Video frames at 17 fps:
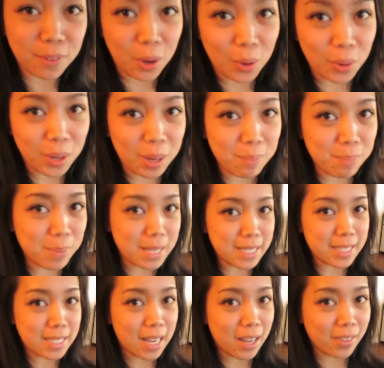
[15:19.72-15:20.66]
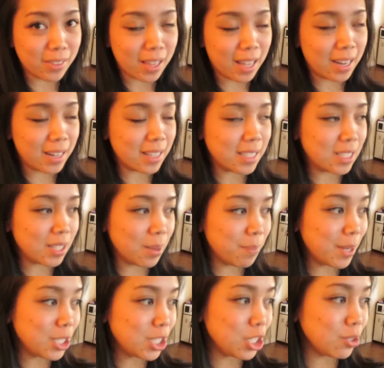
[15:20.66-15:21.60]
phone. I'm pissed out that it's
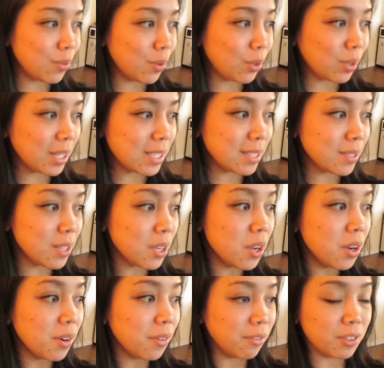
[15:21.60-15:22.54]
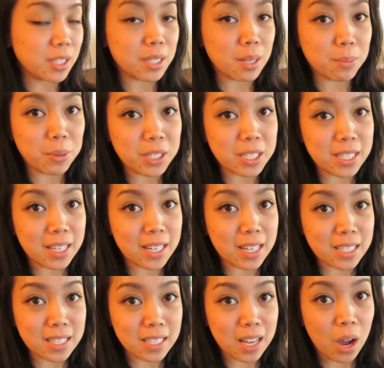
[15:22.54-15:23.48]
on Benji's phone because for some reason
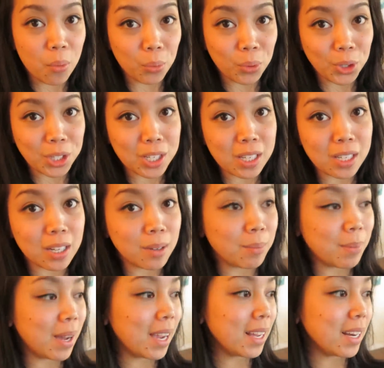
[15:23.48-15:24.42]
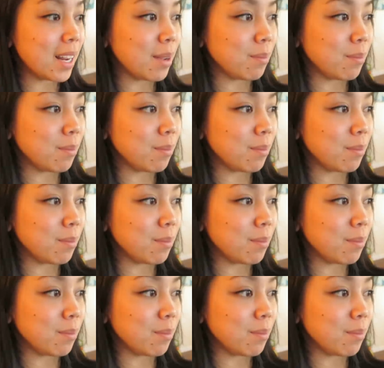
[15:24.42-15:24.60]
it's not working on mine.